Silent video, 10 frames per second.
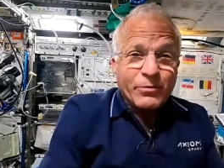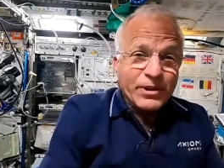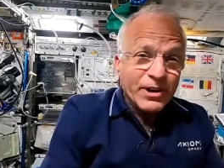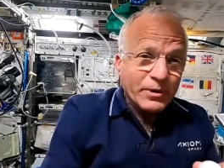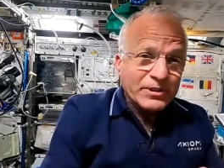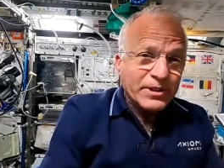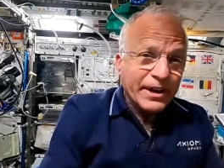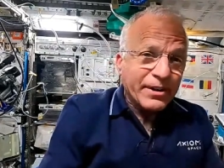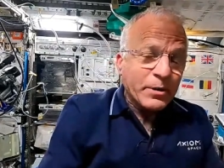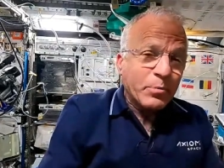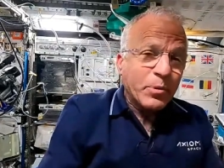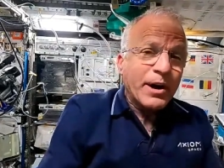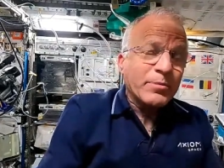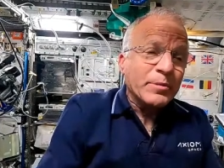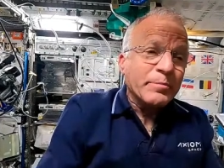We know it's there and a
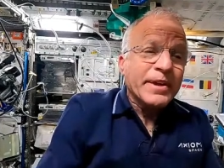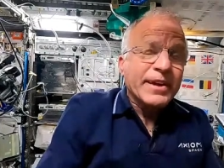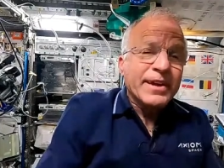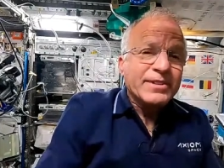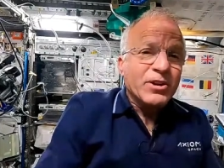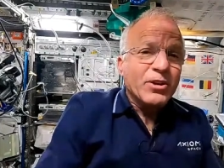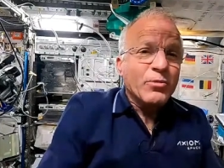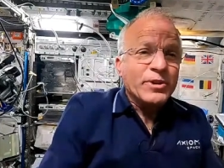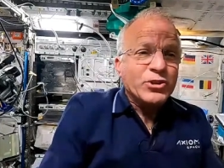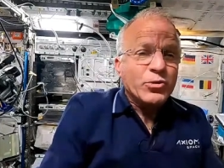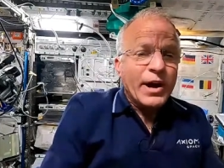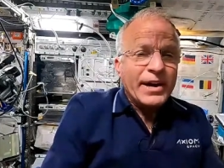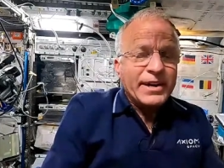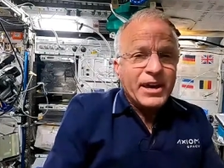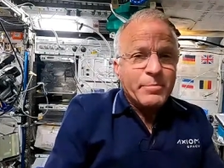problem so we try
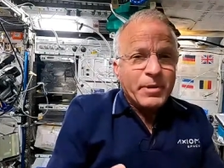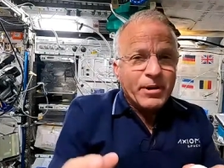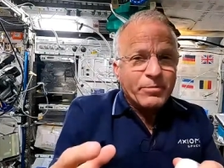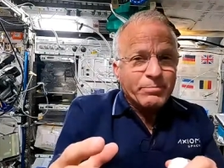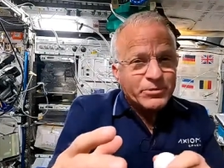to keep our